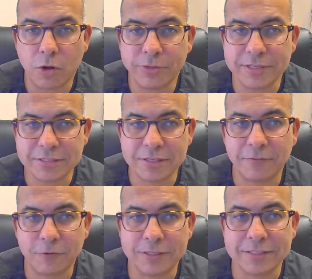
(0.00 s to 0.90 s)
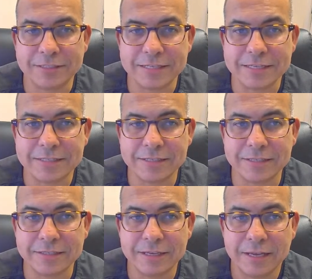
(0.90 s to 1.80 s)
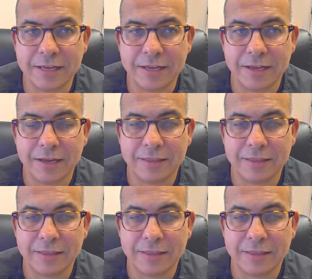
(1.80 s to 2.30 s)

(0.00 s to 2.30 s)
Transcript: all these different diseases